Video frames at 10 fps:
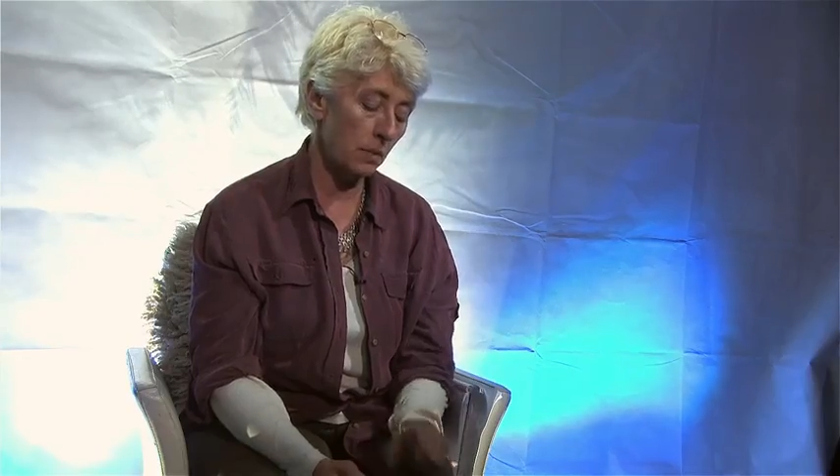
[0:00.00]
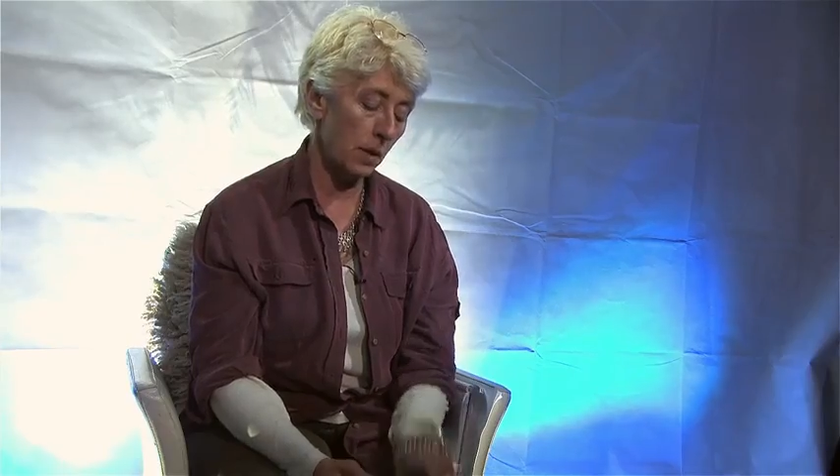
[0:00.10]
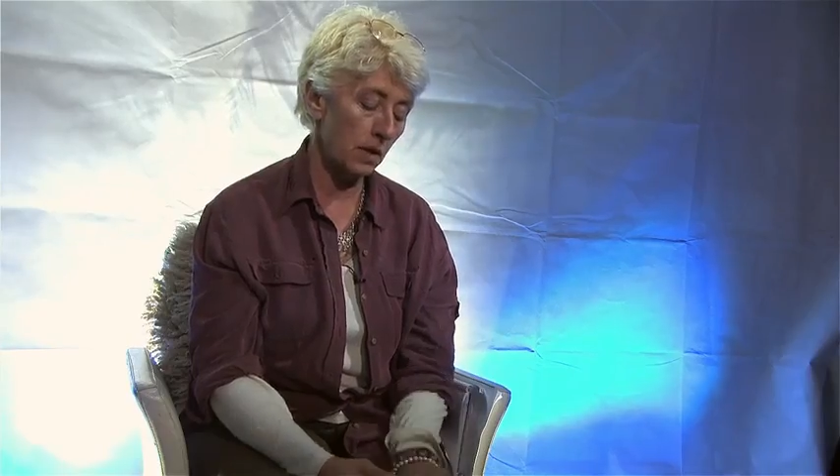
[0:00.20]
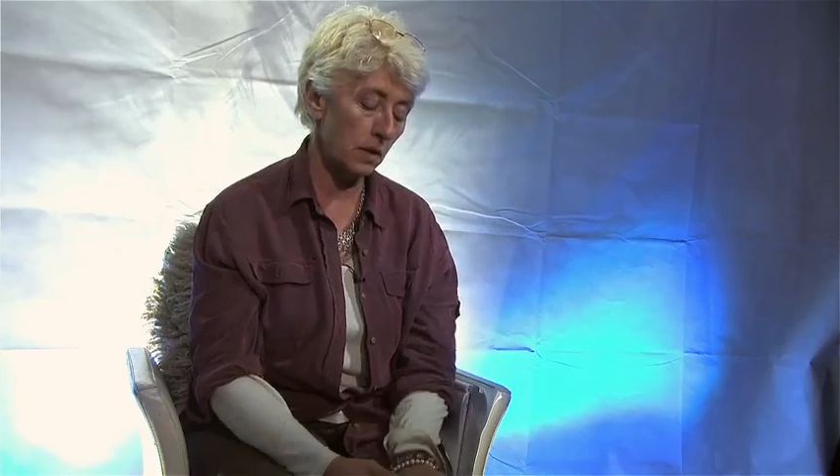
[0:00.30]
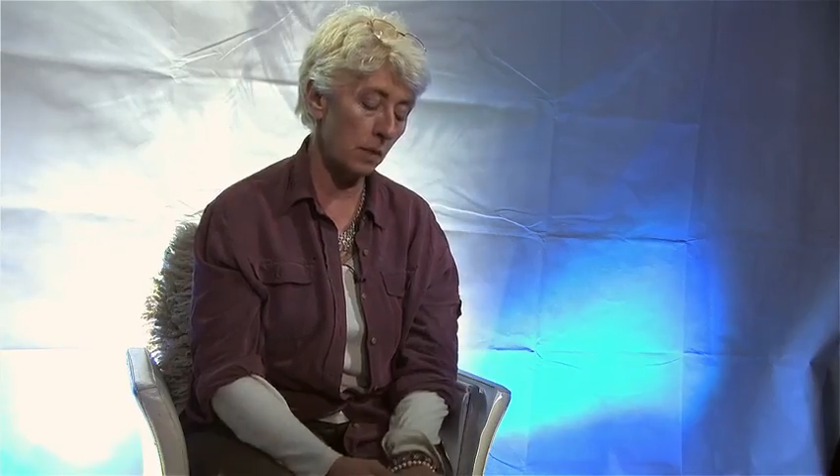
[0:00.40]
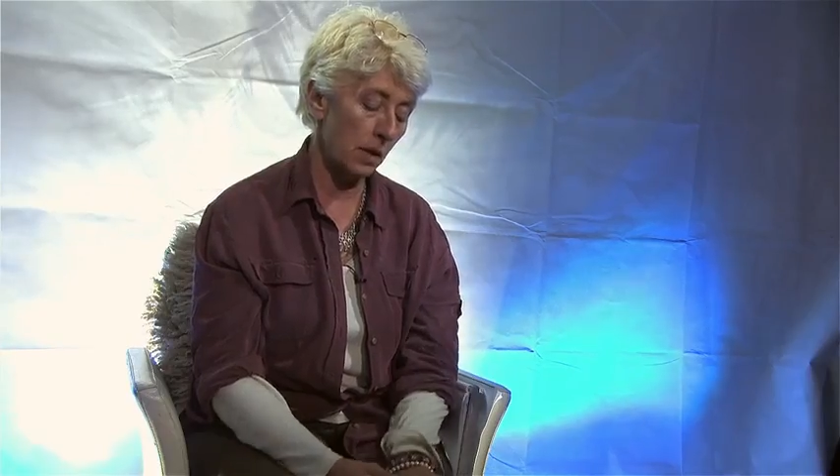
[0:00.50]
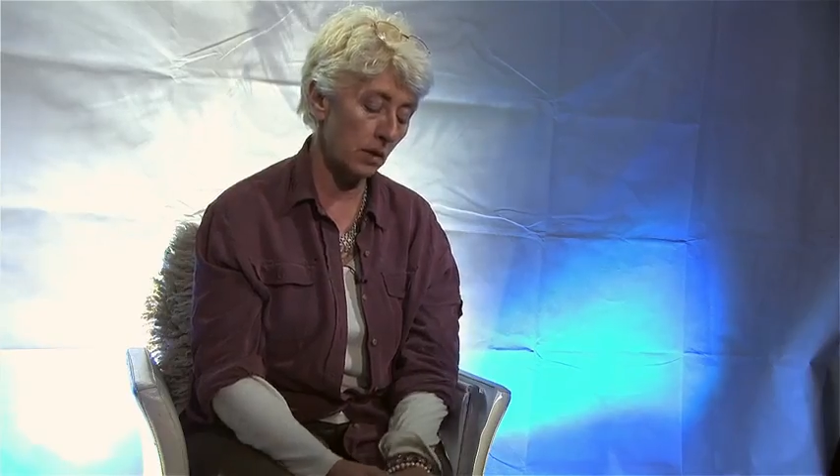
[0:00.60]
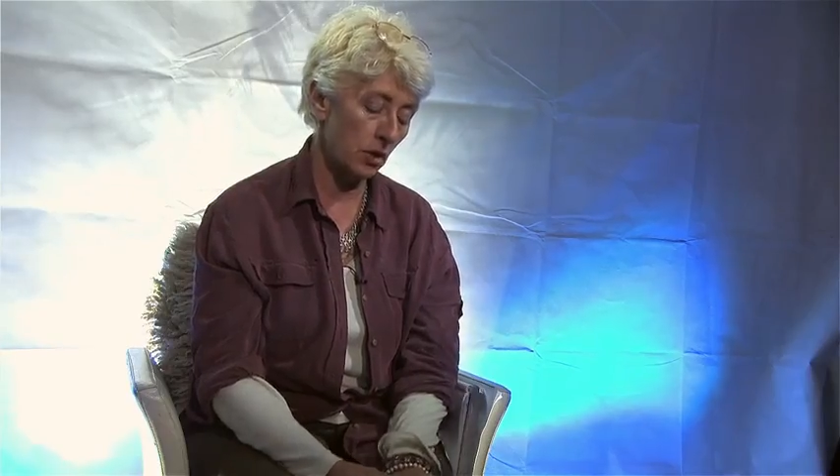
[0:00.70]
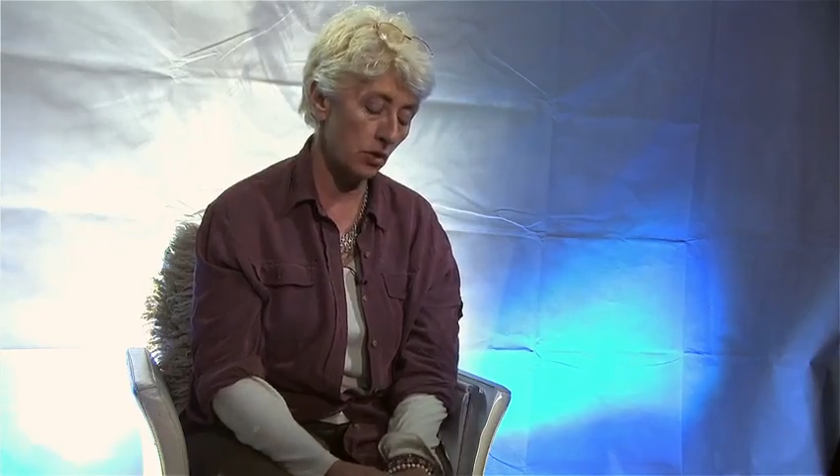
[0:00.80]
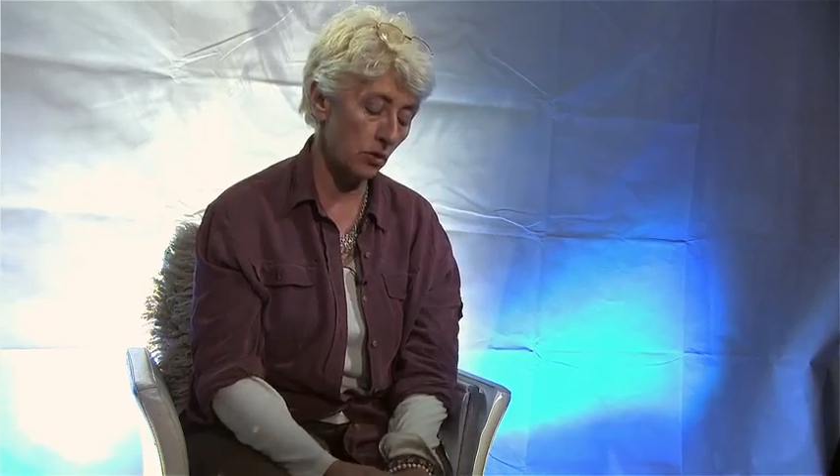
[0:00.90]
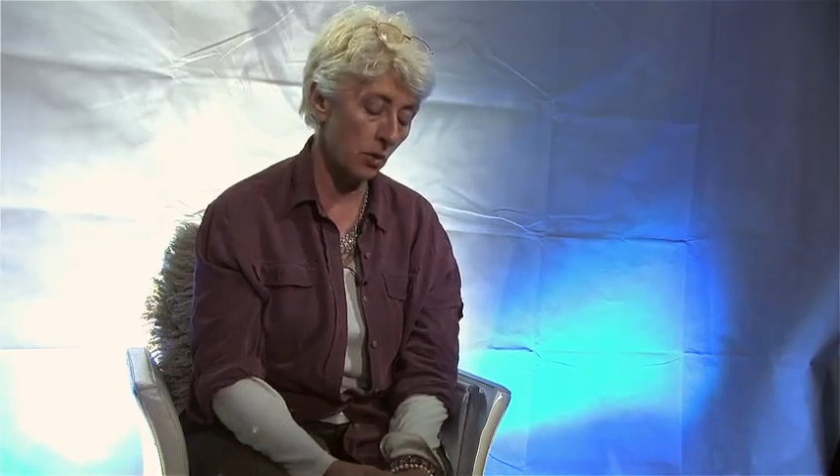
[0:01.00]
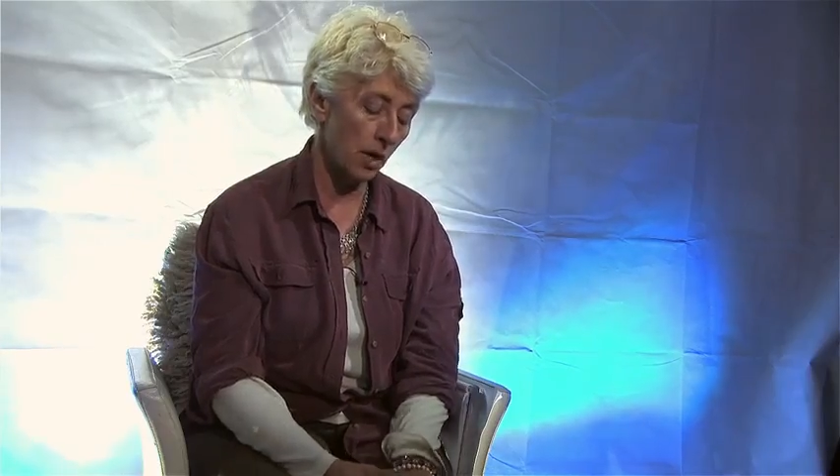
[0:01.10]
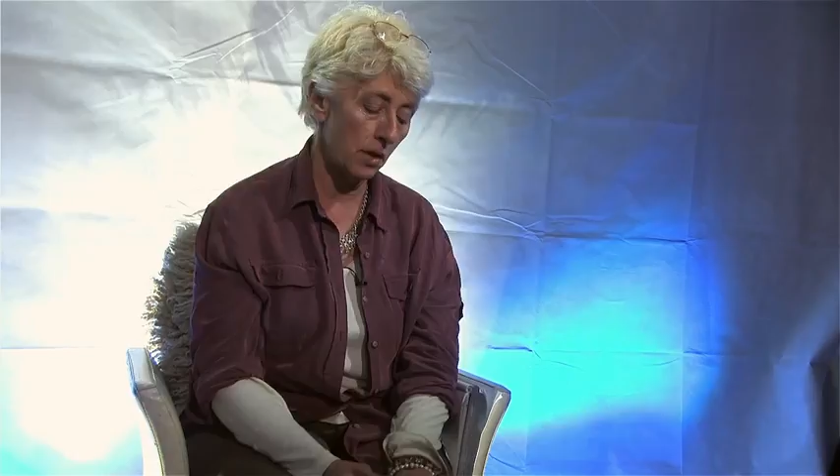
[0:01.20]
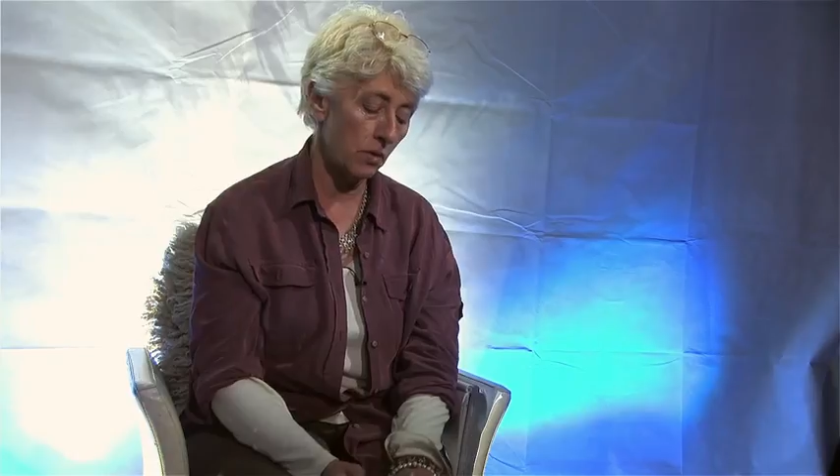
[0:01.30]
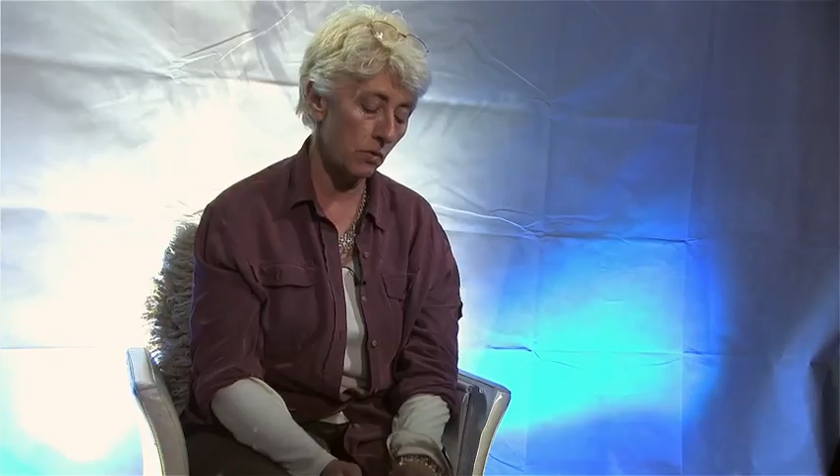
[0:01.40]
but it's being
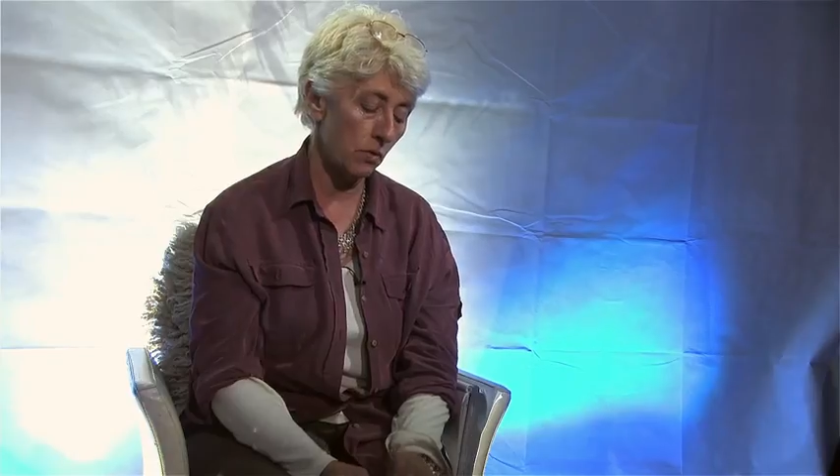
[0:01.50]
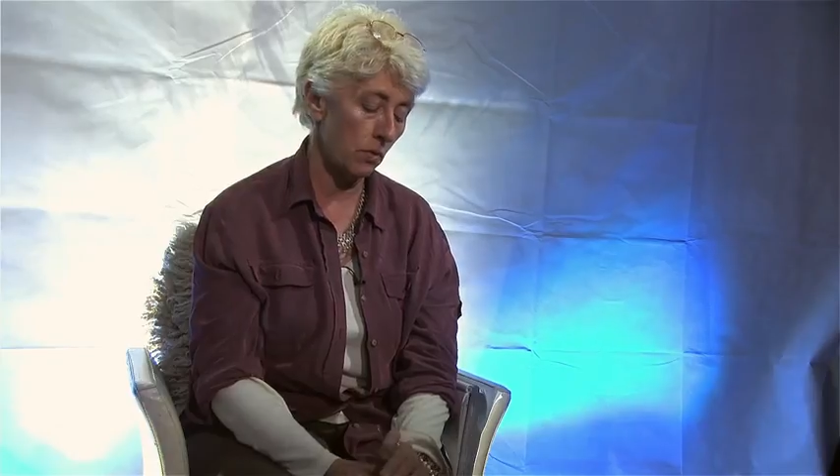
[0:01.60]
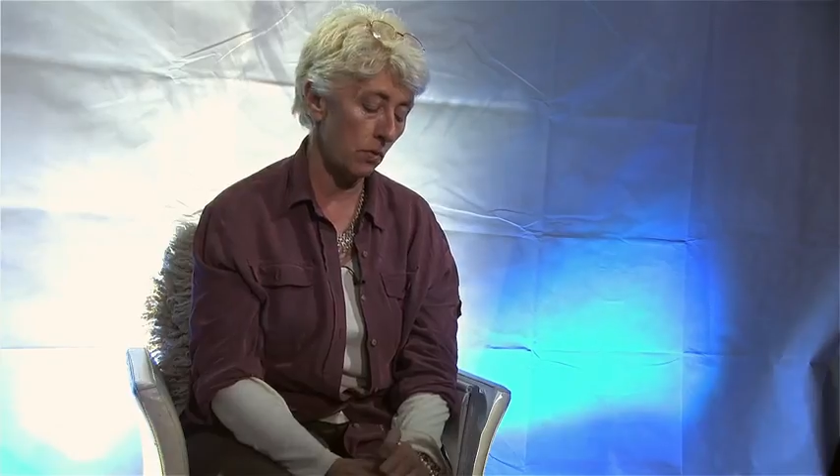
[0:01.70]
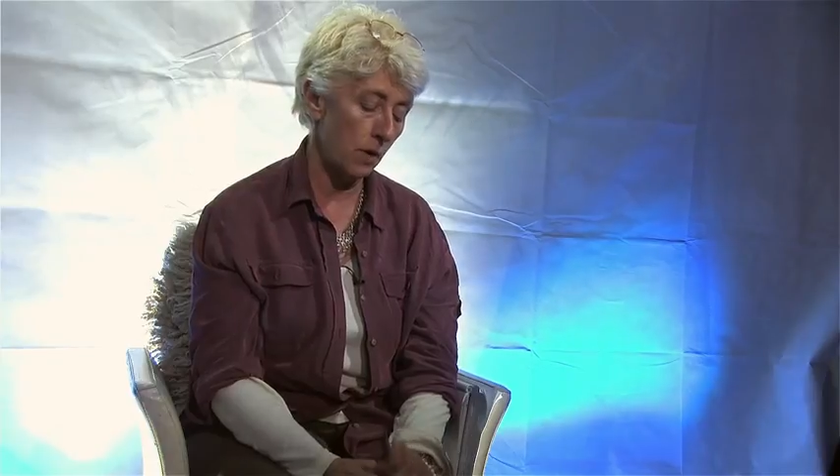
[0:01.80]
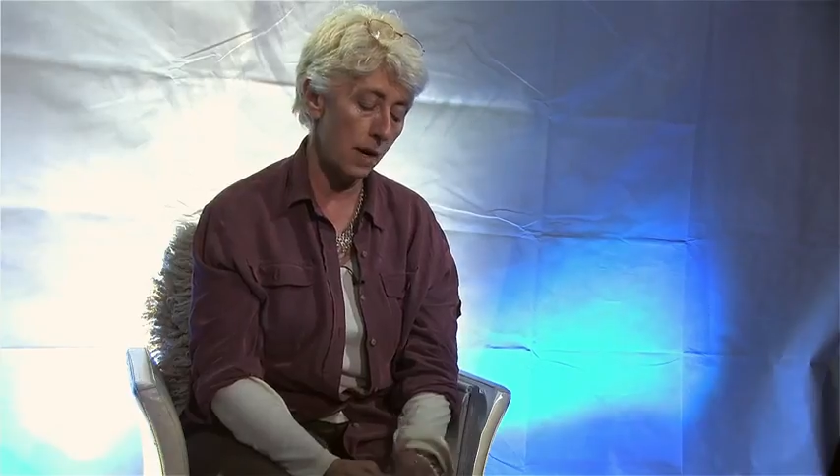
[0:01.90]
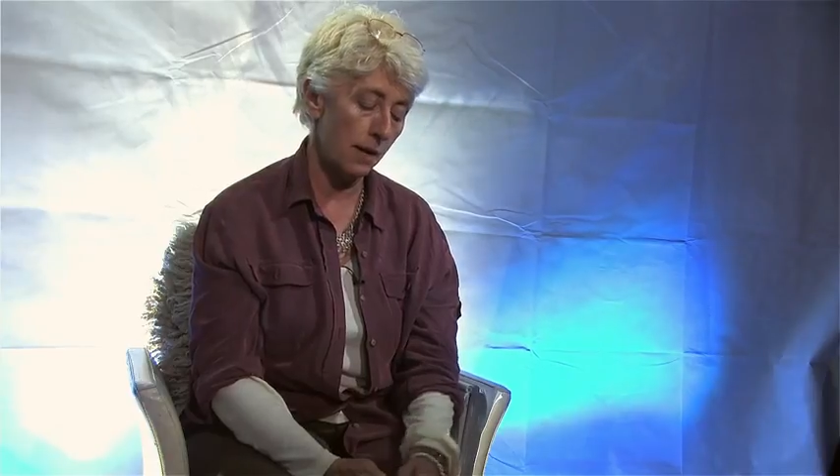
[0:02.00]
destroyed through,